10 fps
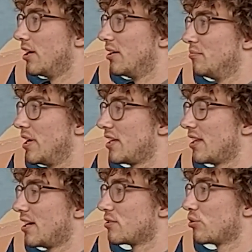make
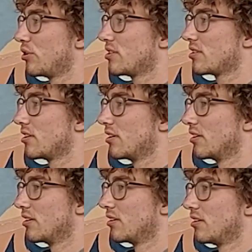that choice
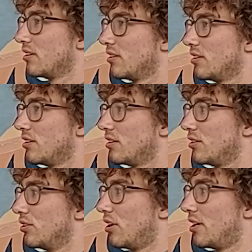to
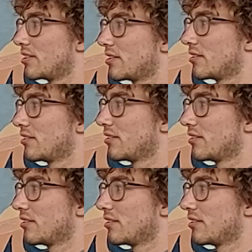not...